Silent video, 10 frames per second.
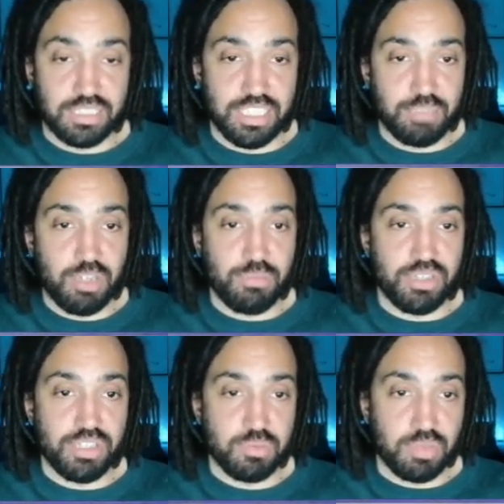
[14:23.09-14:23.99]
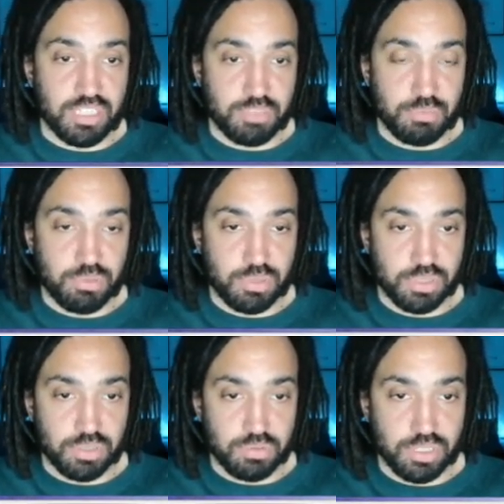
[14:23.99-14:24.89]
At the moment, this one is
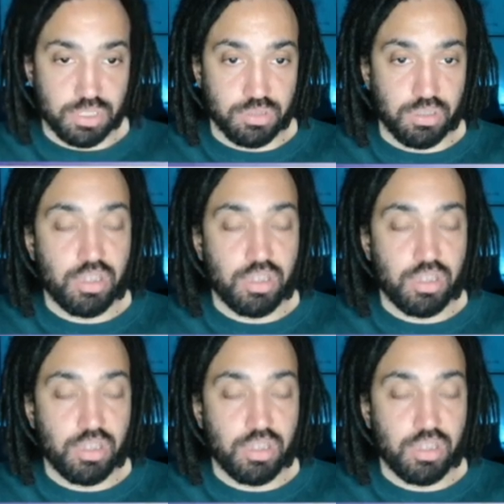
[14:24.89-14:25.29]
proportional to